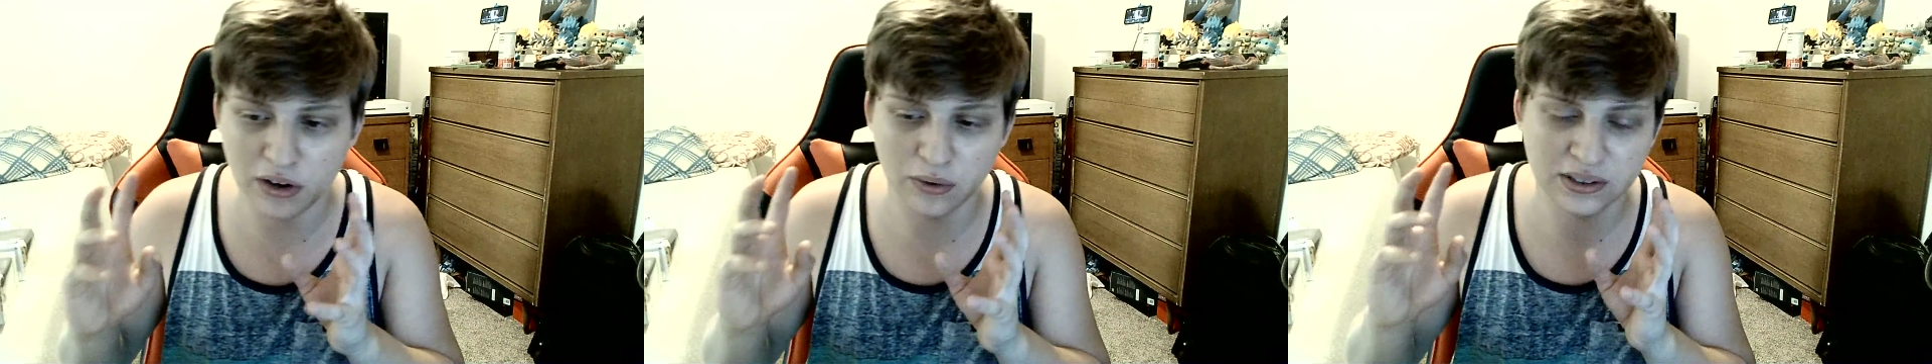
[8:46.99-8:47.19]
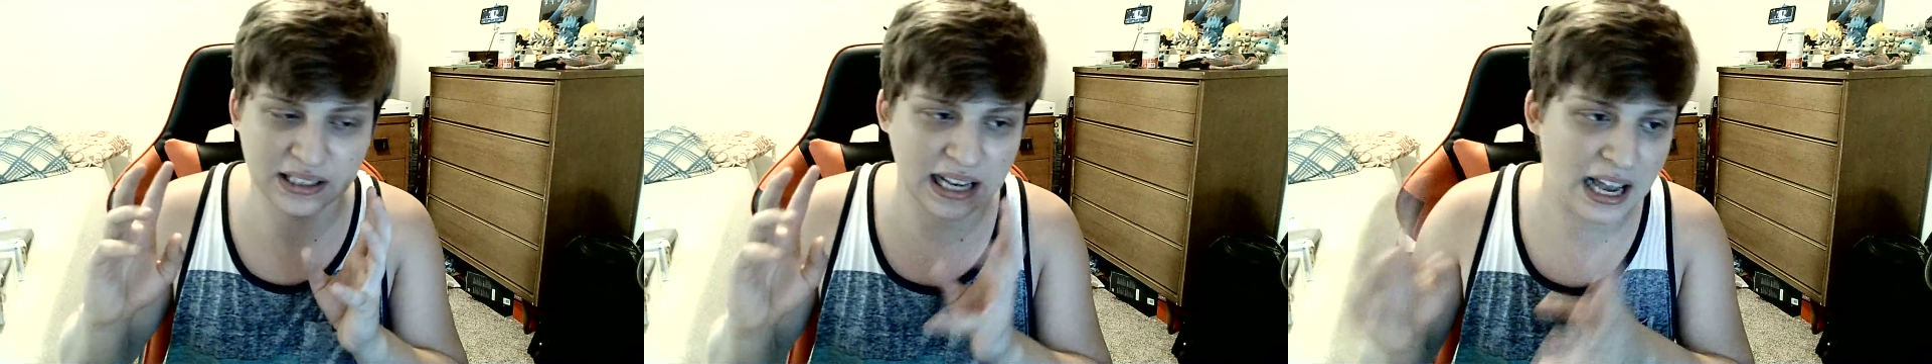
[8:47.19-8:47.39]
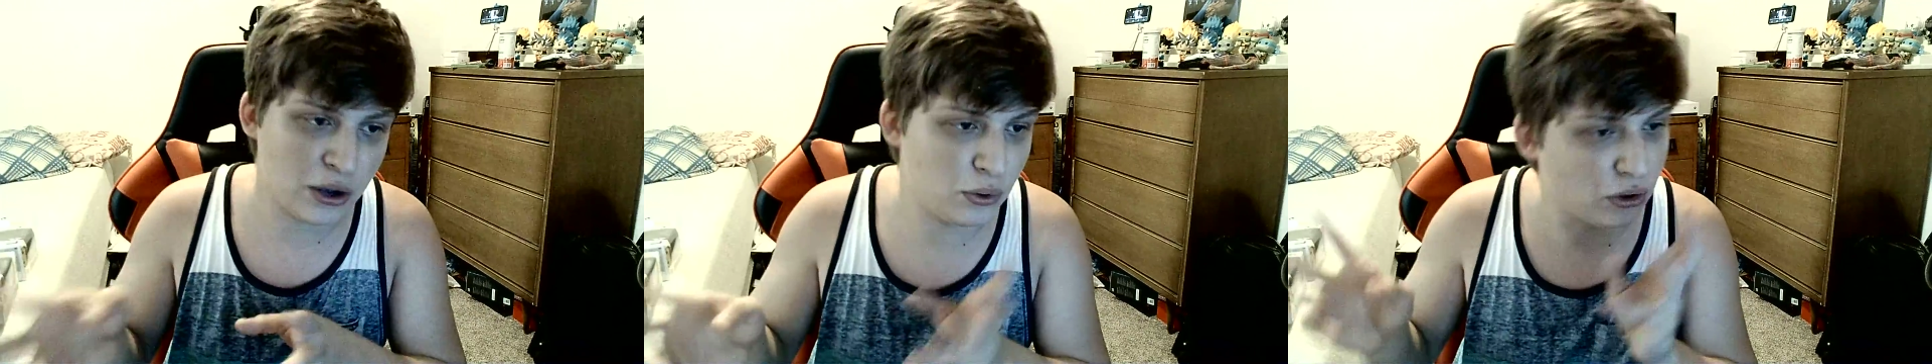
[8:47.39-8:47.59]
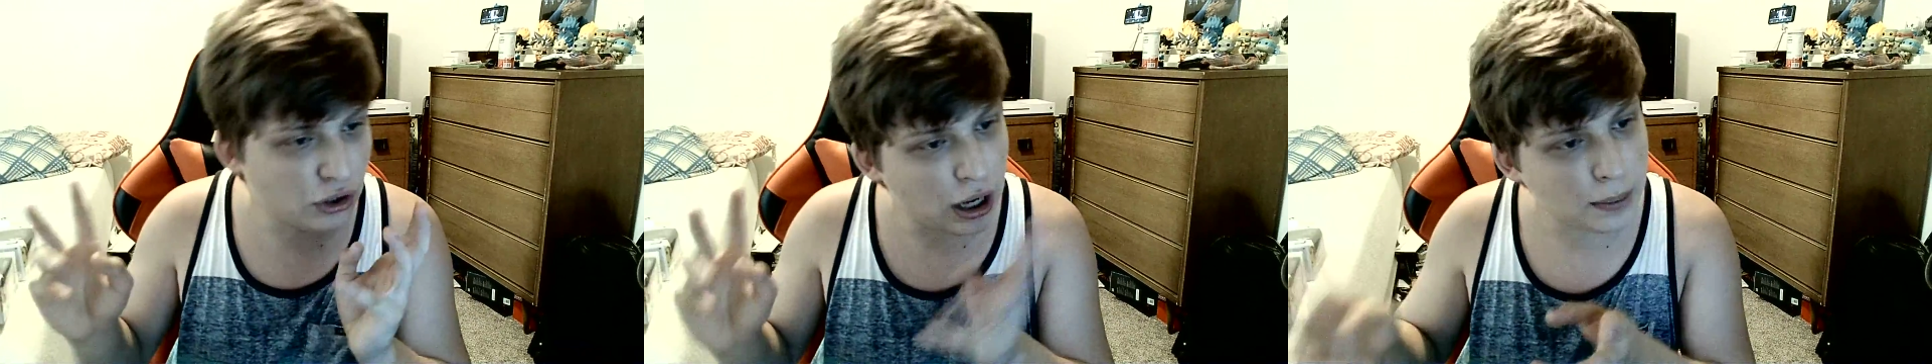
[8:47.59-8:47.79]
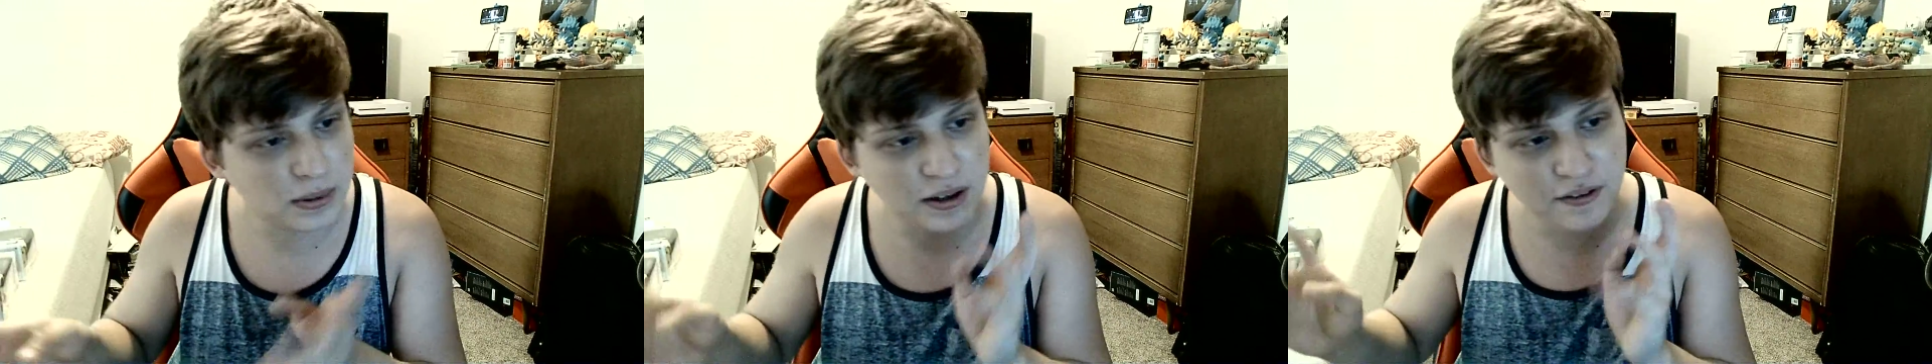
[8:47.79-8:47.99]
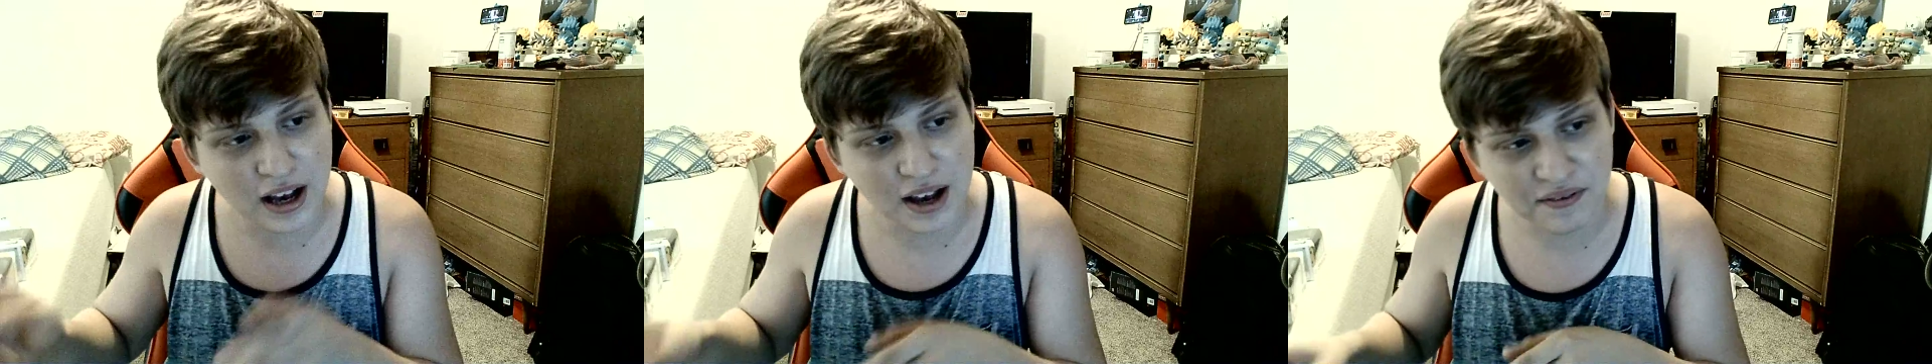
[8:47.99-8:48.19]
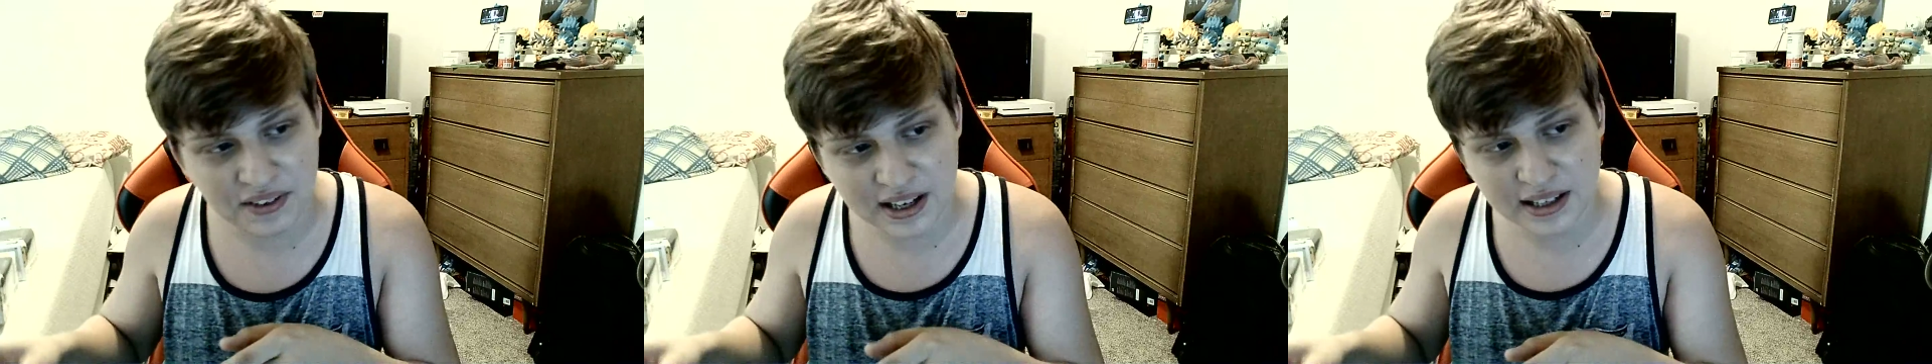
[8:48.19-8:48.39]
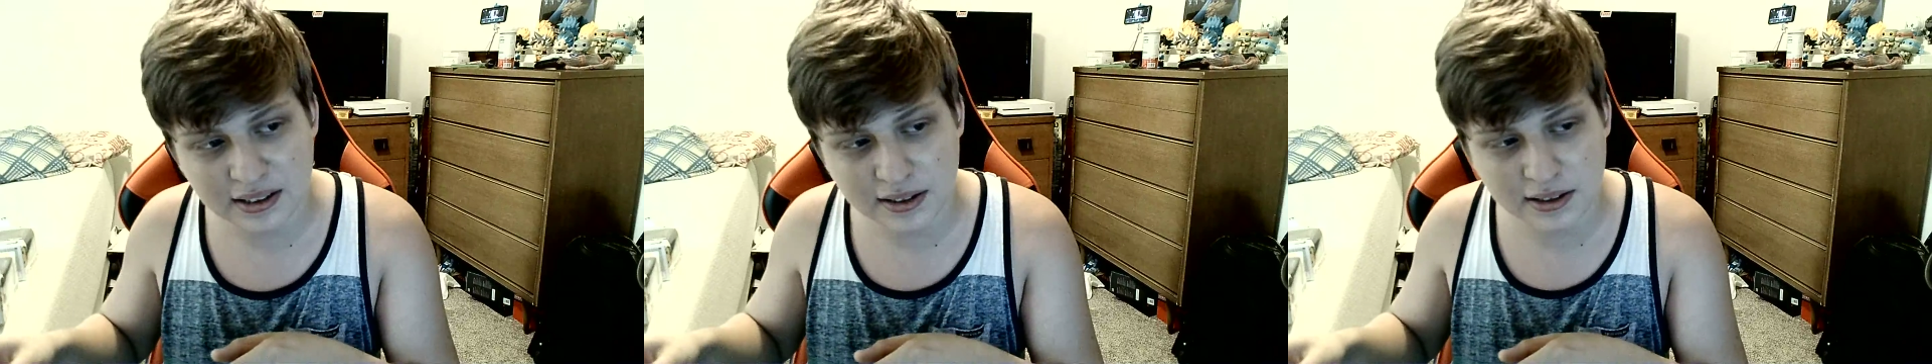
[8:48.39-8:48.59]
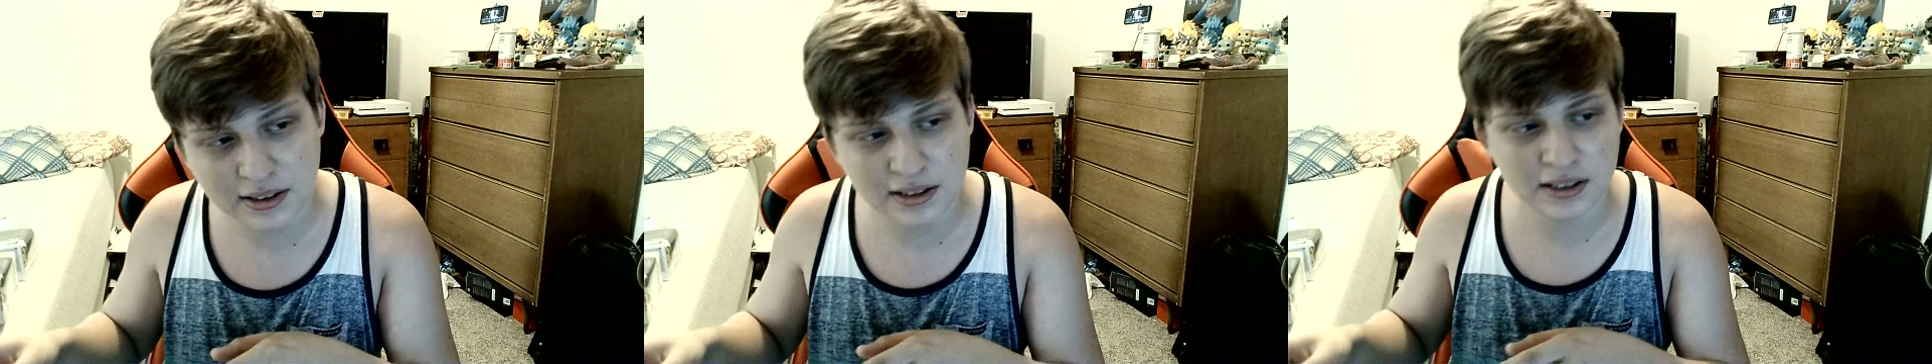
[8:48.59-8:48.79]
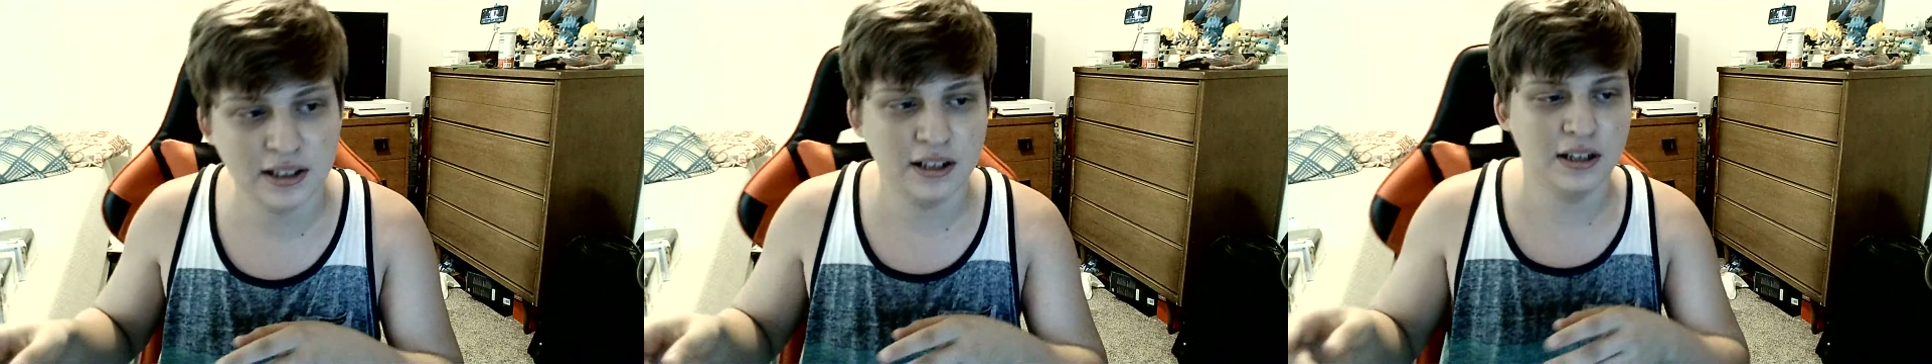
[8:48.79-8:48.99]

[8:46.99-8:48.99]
was a guy who adopted 5 kids,